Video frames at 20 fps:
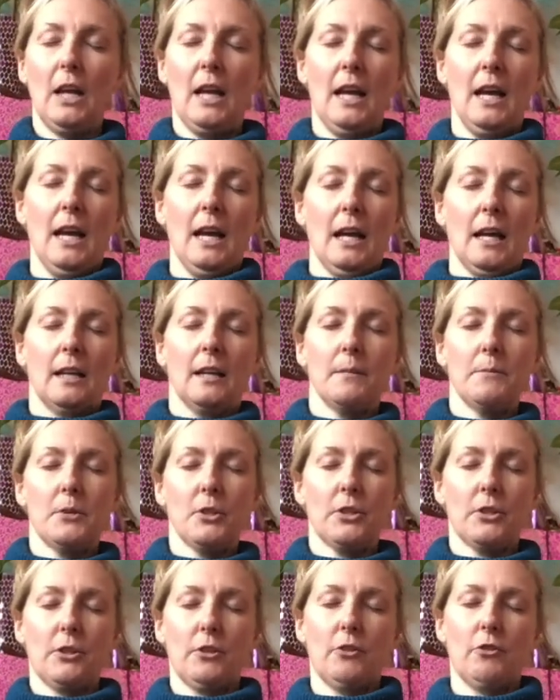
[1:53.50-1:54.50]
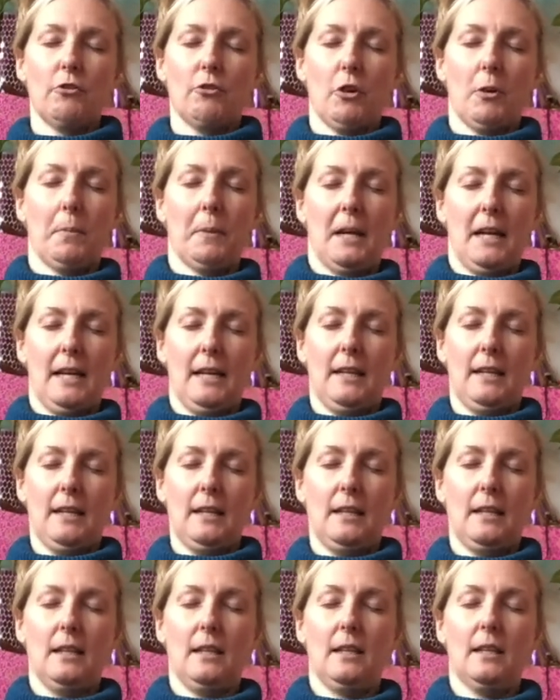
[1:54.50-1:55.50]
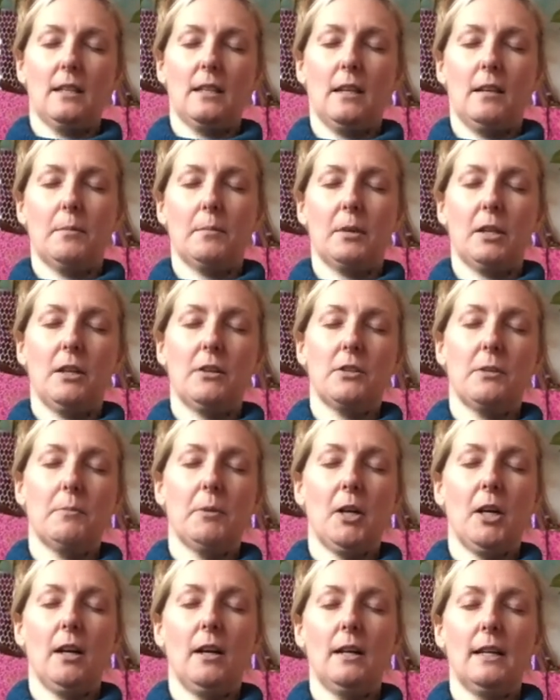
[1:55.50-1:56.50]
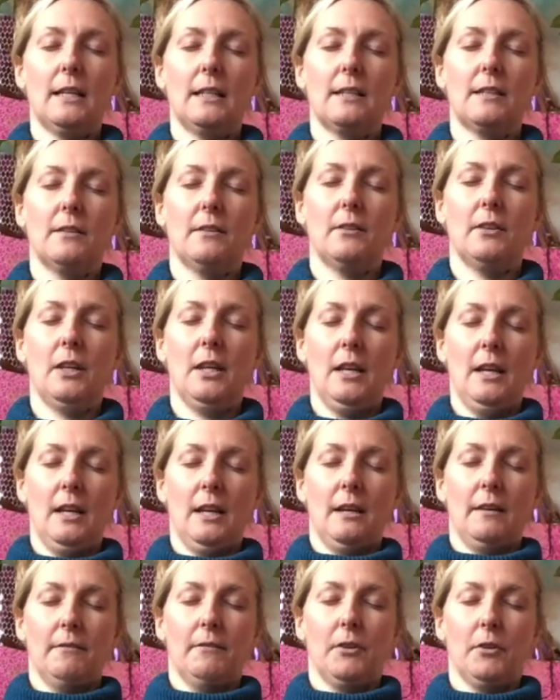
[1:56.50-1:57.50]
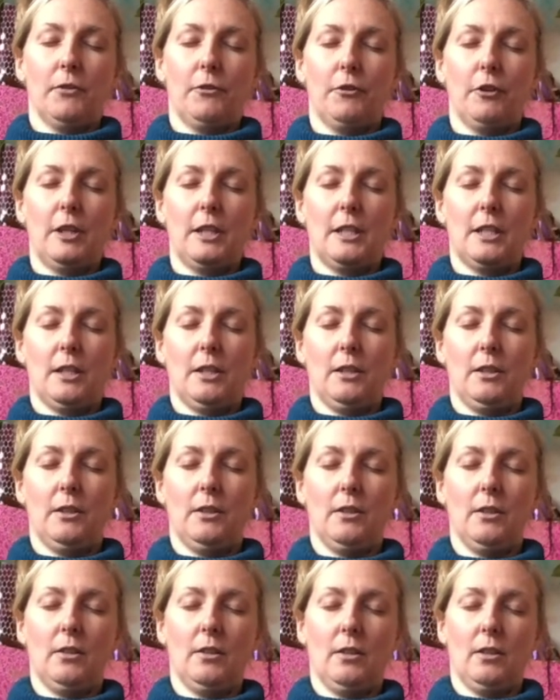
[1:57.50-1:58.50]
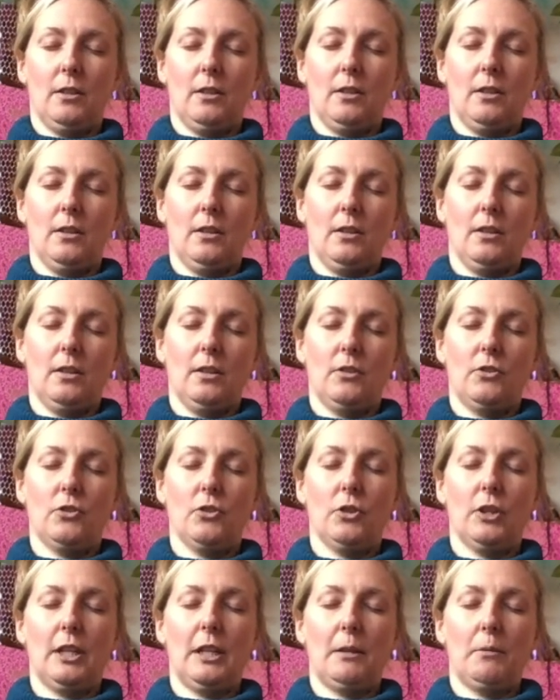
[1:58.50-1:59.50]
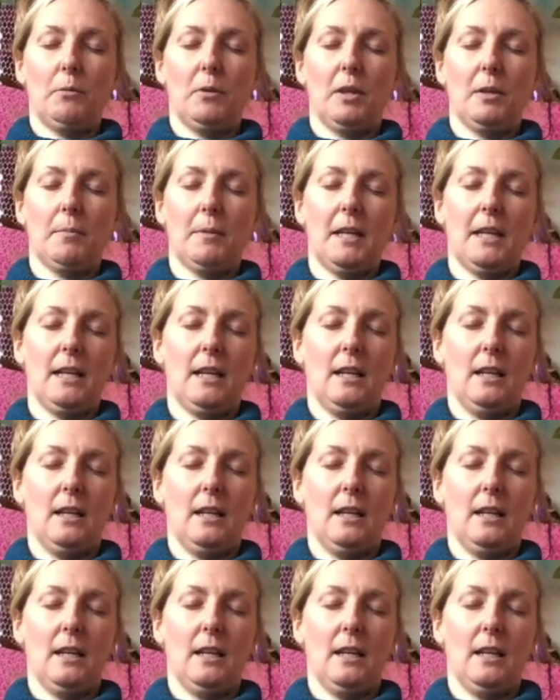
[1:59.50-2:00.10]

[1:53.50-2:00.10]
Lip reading: And I'm just going to drop in, so I'm closing my eyes, and feel free to join in with me.